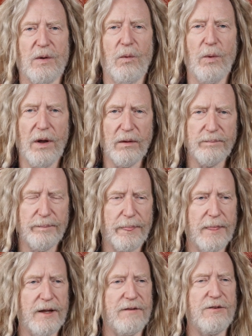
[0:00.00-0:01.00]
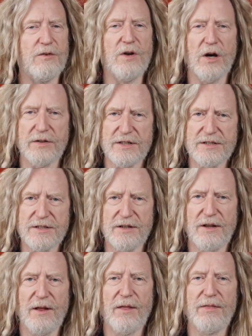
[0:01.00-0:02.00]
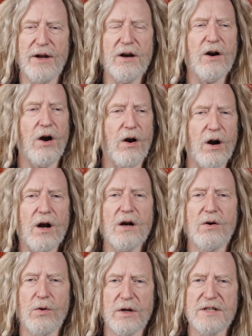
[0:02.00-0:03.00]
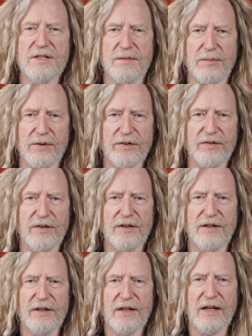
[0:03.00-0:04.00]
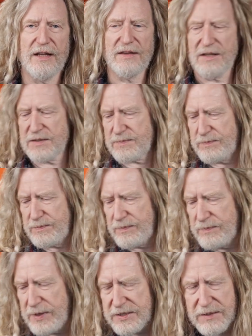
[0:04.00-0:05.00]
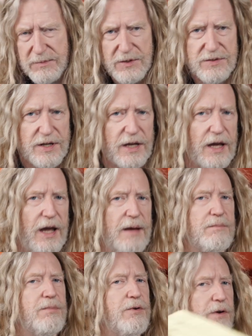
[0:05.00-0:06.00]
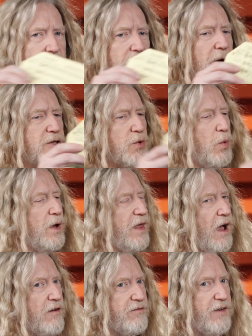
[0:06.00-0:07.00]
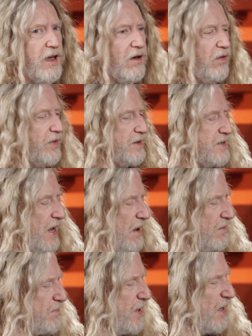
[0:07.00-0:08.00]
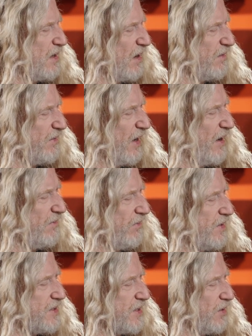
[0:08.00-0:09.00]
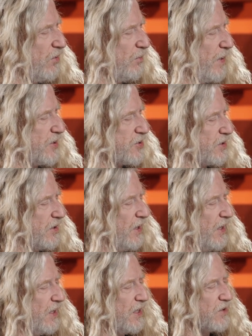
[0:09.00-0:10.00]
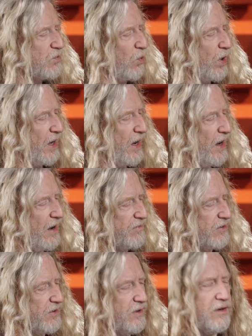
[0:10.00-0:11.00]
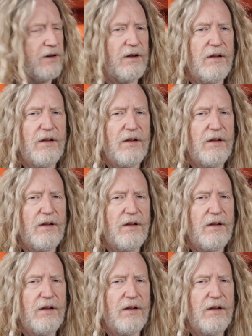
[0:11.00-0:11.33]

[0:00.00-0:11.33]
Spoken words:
Well, if you notice, there are chord symbols in this piece of music, and pretty much without fail, the downbeat of every single measure is whatever